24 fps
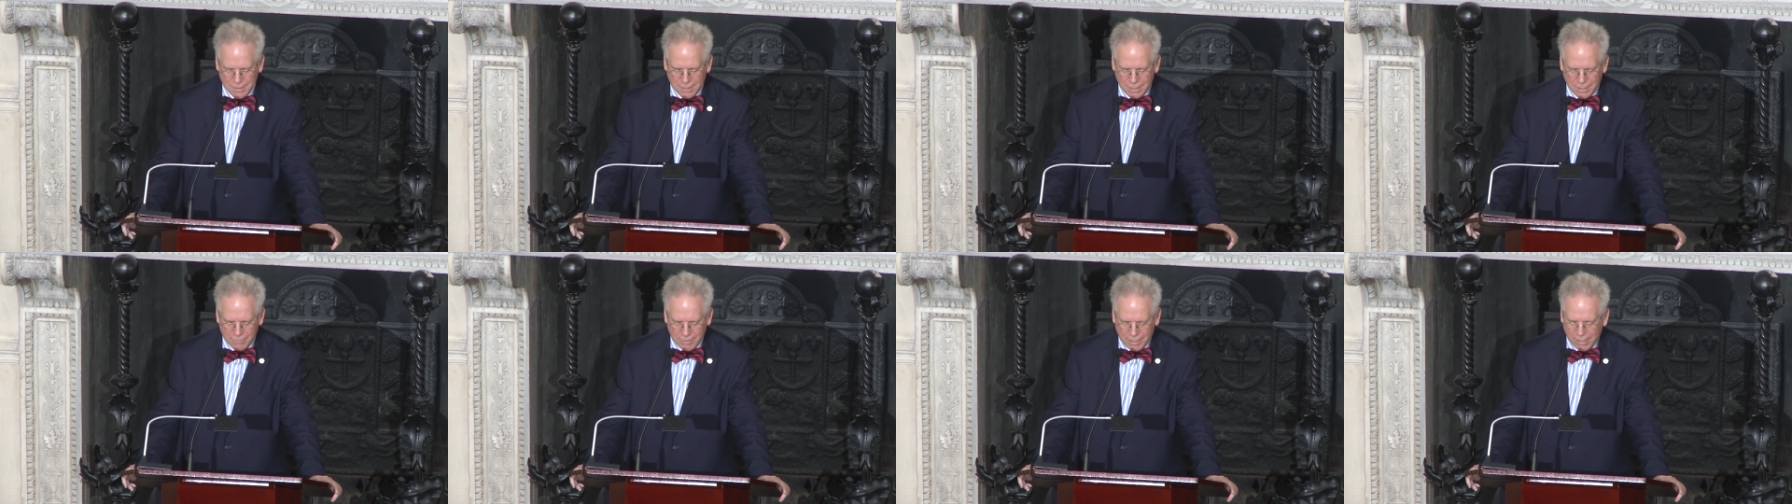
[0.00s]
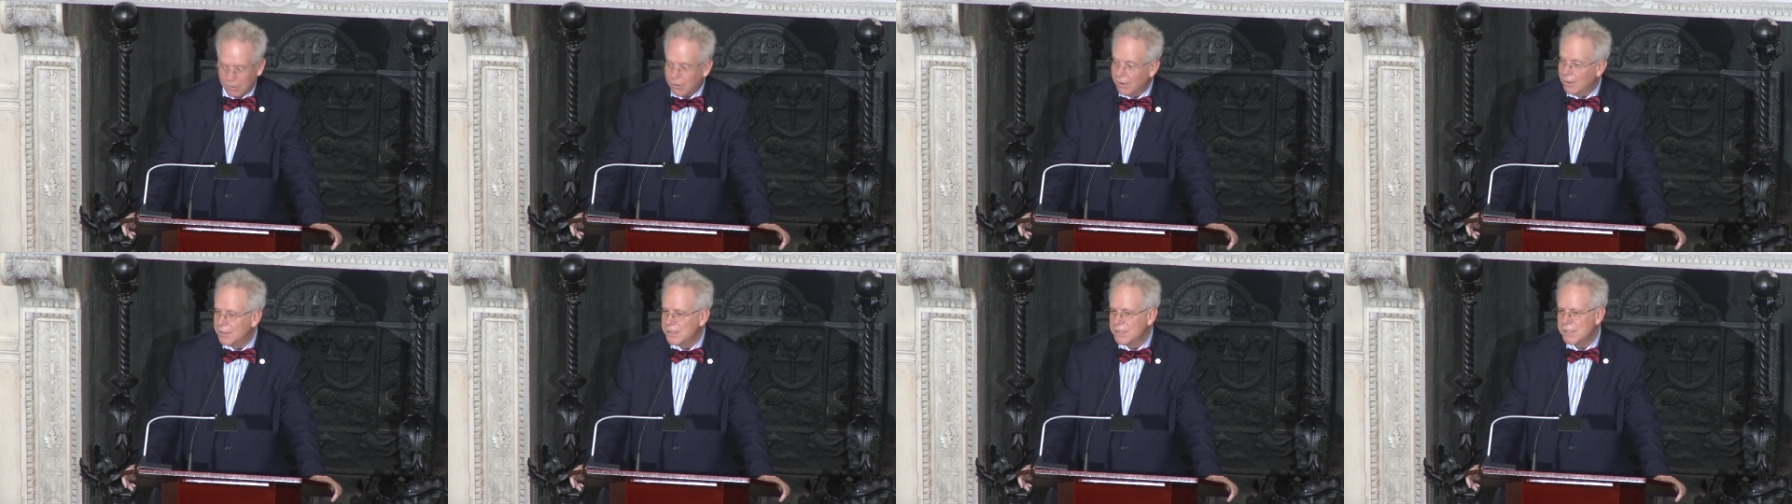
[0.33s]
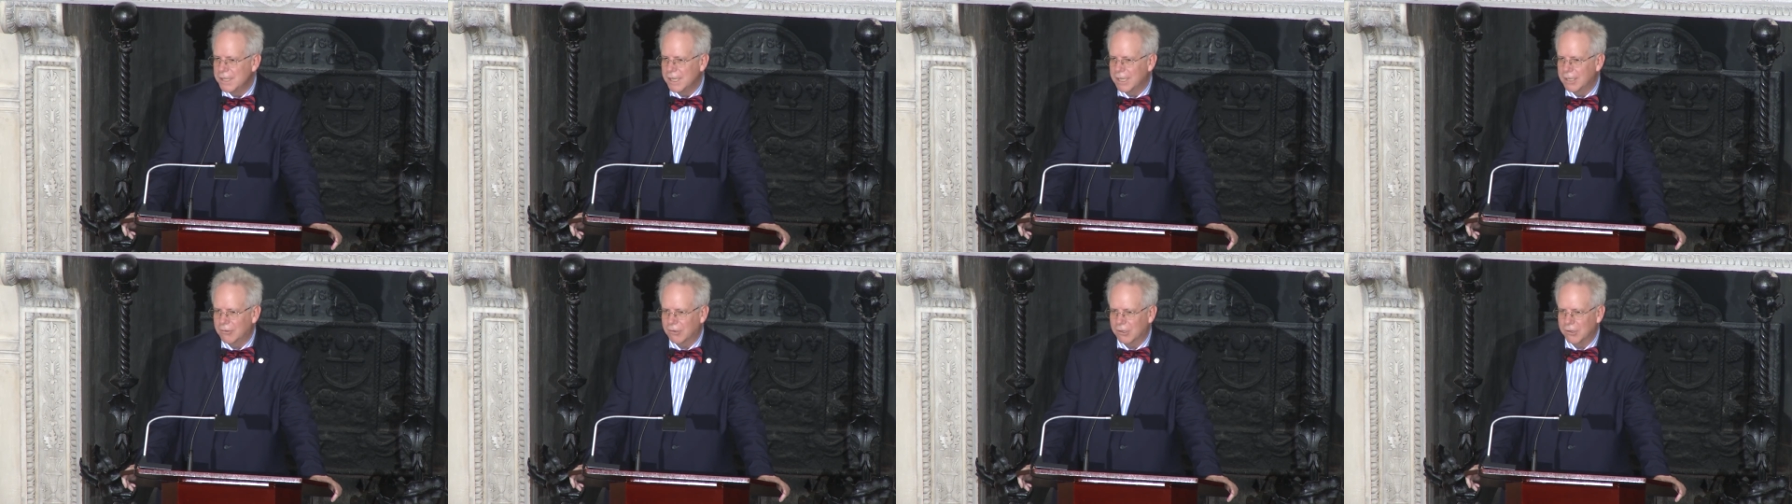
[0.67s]
of our
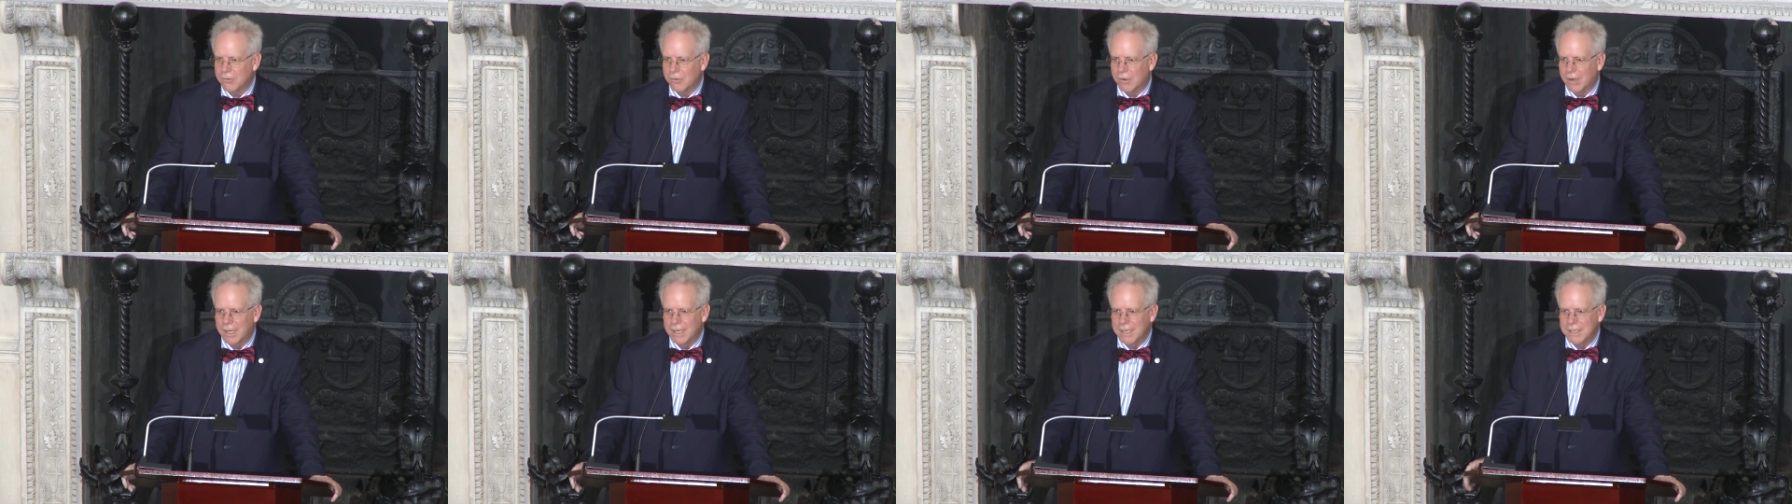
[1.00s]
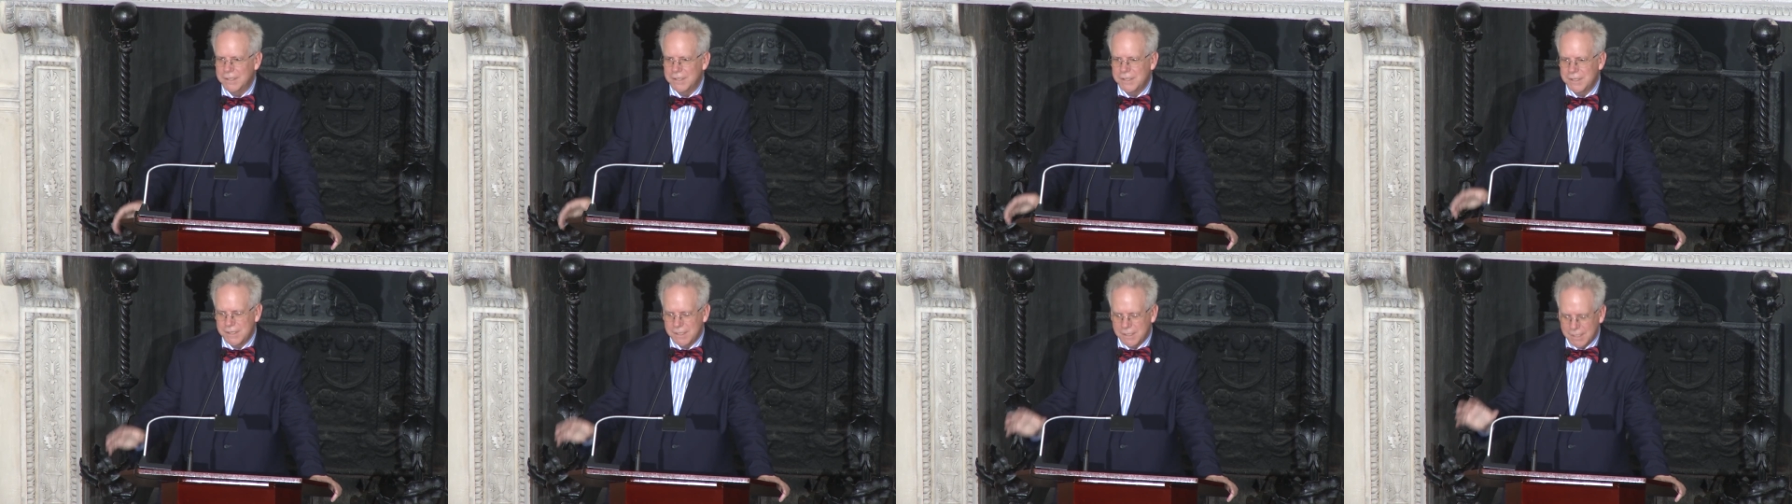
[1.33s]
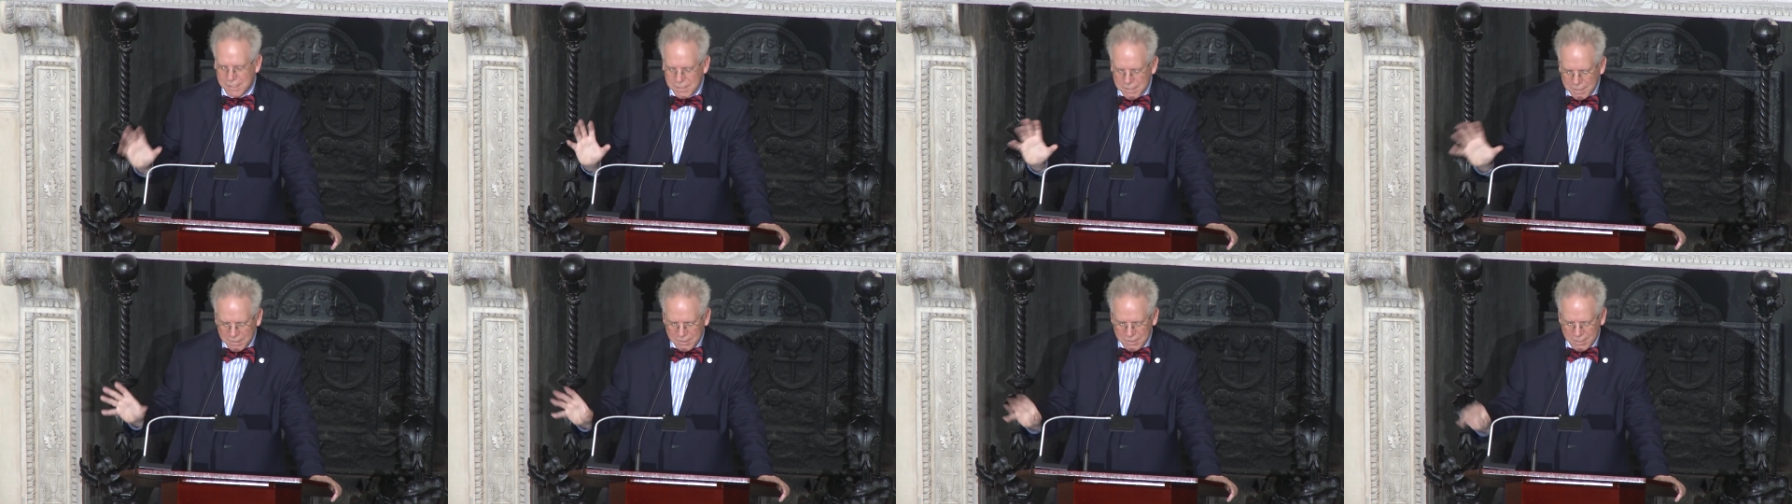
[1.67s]
sacred rights
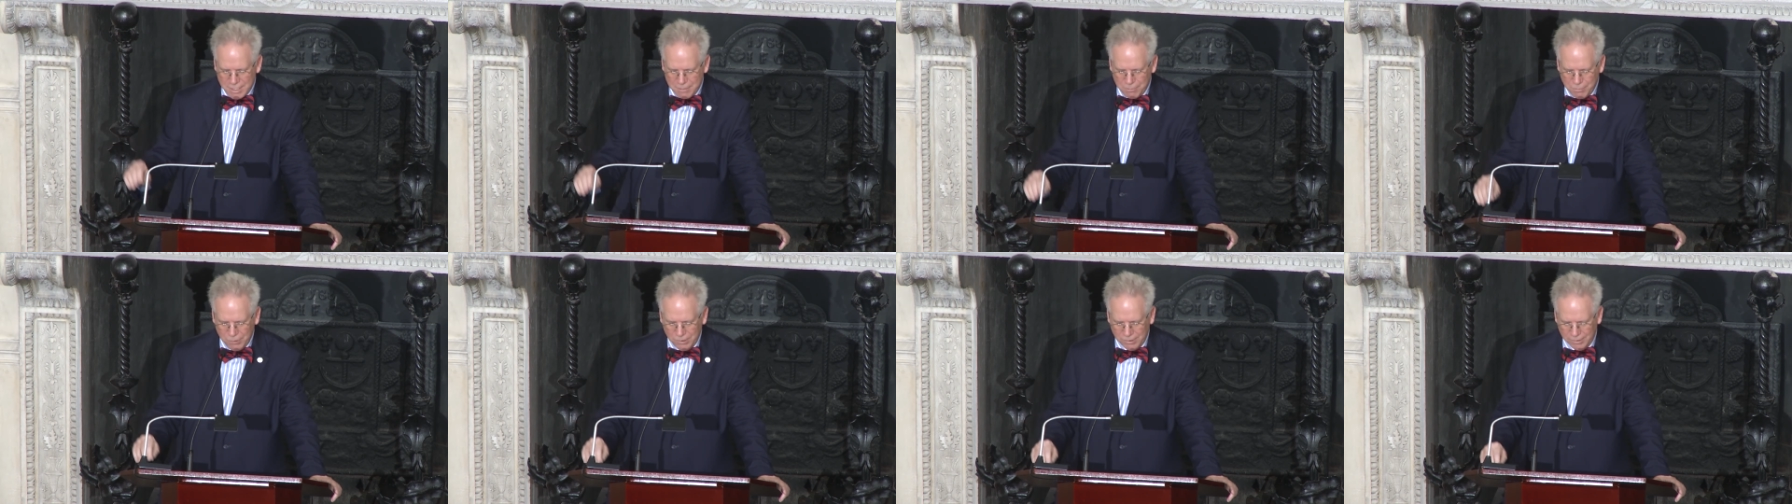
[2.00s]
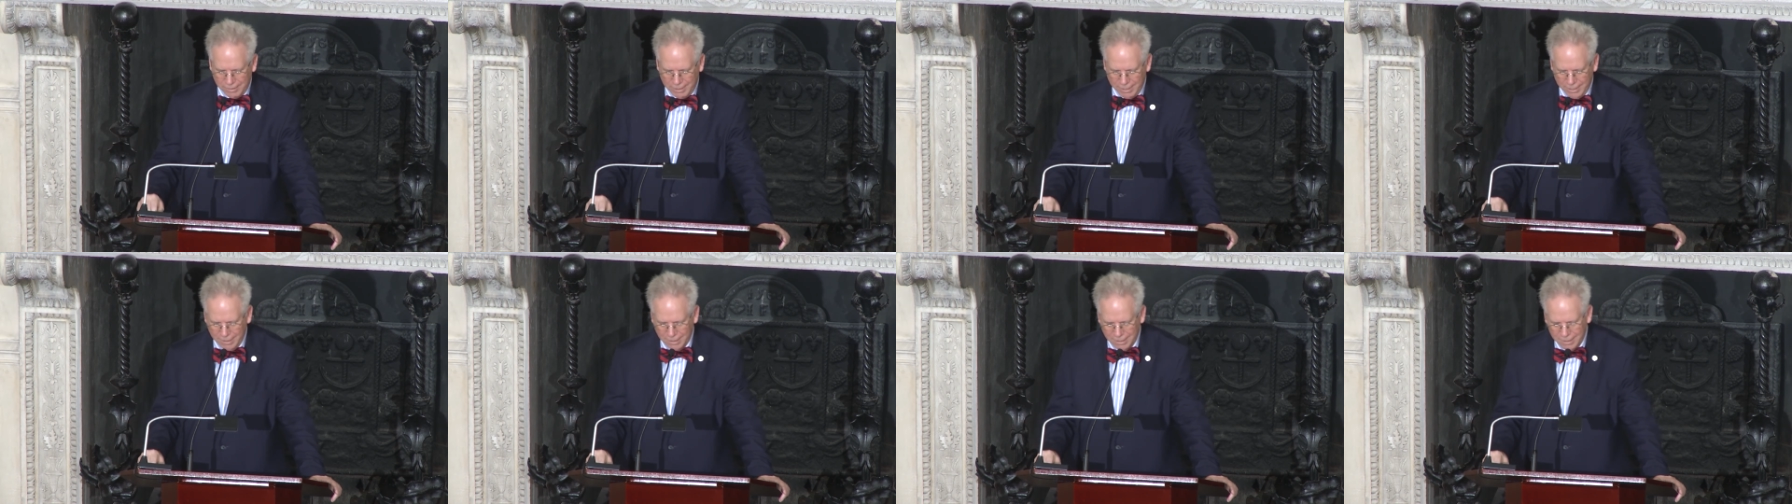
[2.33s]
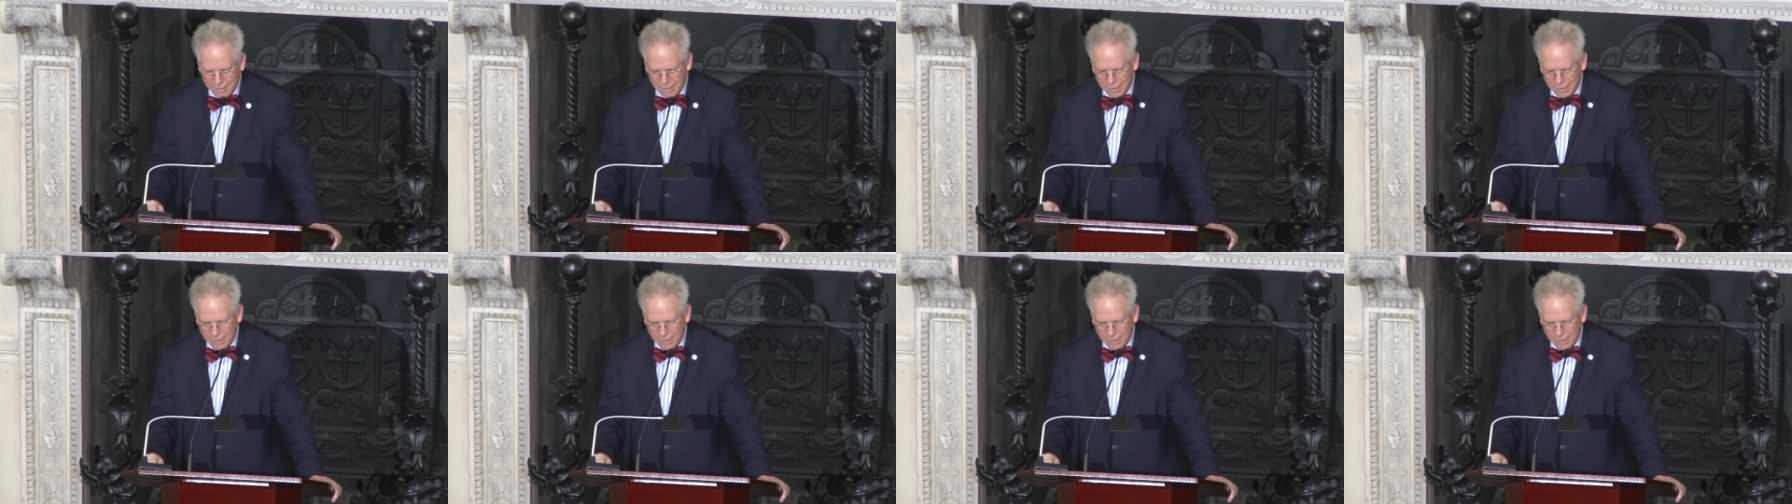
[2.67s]
is exemplary,